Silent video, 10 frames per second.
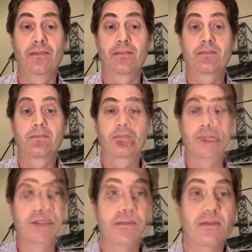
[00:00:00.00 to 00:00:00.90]
The next
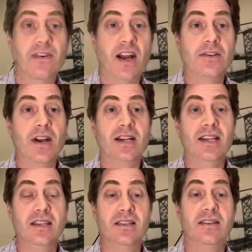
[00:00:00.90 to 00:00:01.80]
type of contract
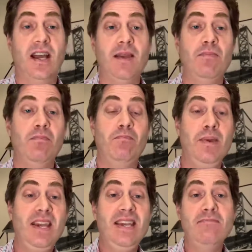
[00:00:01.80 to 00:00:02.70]
is a Type
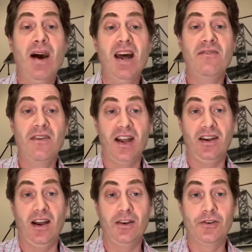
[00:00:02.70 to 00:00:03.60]
B modified
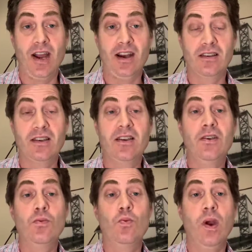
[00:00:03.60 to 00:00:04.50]
contract,
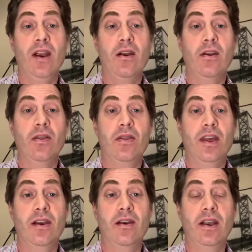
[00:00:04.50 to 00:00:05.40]
where
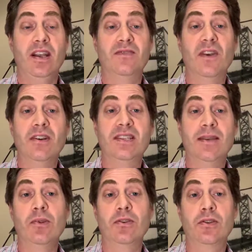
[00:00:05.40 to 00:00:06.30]
it's very
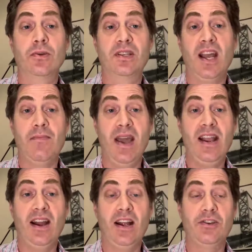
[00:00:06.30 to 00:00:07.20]
similar to a Type A
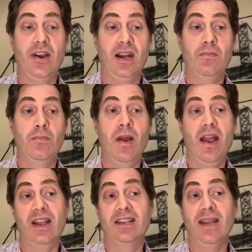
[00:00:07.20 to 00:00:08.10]
contract,
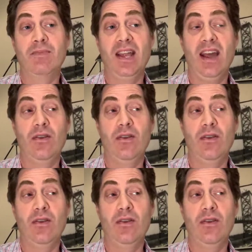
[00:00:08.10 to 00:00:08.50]
except that